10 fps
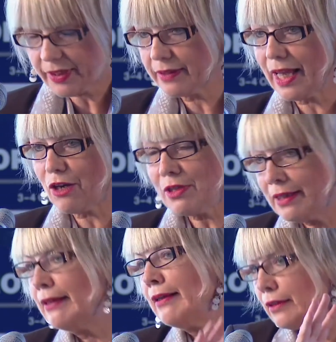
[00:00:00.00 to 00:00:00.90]
Now,
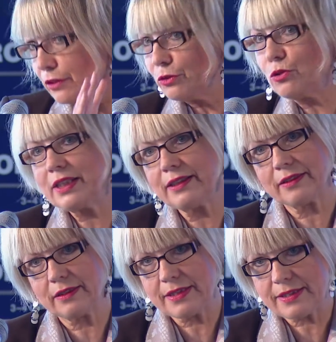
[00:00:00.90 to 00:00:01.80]
the nuclear
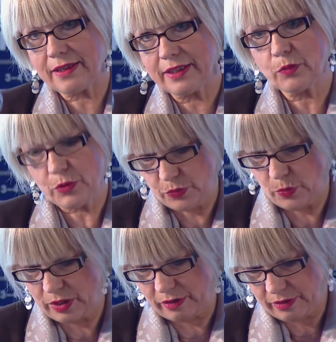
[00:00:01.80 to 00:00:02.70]
side was
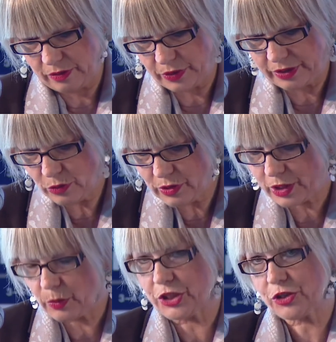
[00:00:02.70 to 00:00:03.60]
one, or the nuclear
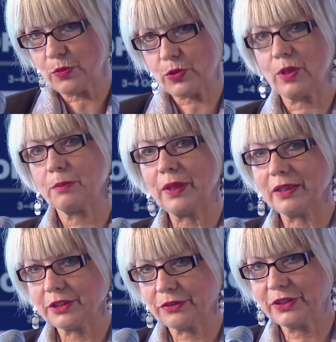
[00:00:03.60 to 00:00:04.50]
question was one
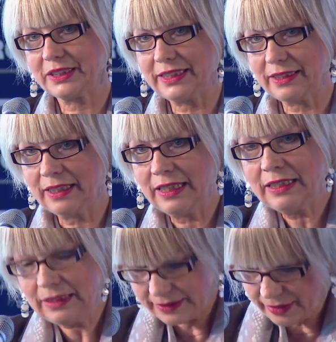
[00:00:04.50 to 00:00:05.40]
part of the deal.
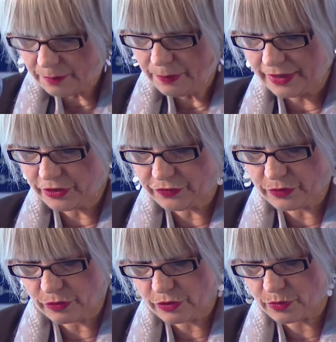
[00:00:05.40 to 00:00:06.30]
The other part, of
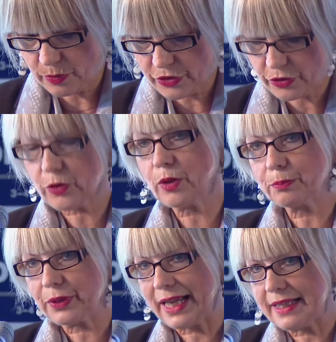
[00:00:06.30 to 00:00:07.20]
course, was the
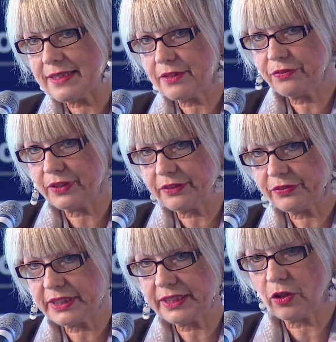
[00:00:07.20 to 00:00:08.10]
comprehensive
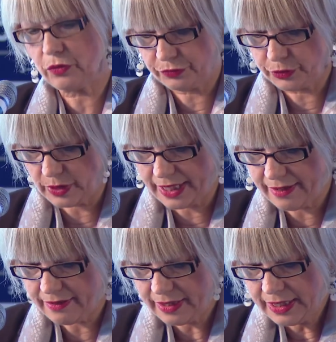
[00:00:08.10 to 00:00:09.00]
lifting of
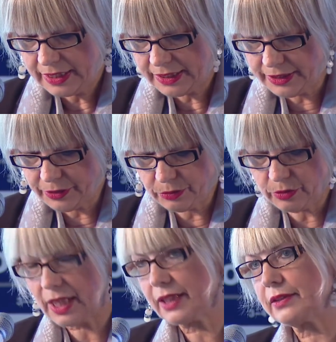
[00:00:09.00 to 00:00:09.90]
UN, EU,
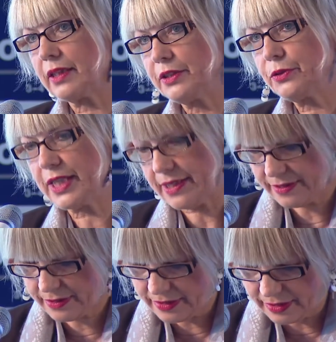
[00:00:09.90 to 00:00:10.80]
and
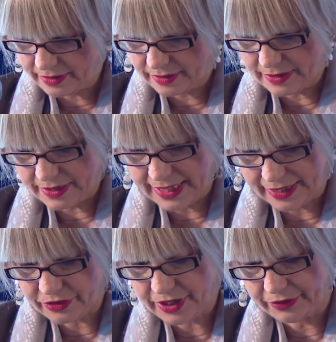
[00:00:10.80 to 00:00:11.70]
US
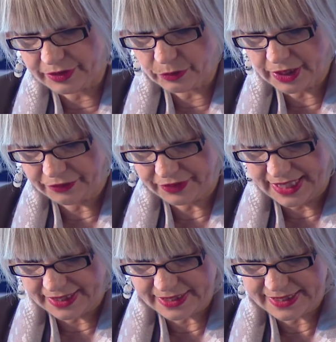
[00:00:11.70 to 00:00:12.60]
secondary
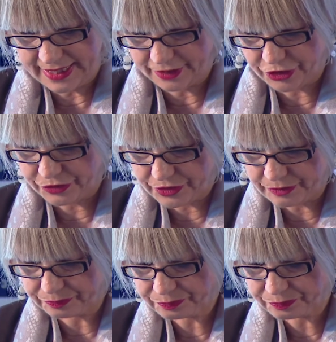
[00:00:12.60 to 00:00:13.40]
nuclear-related sanctions.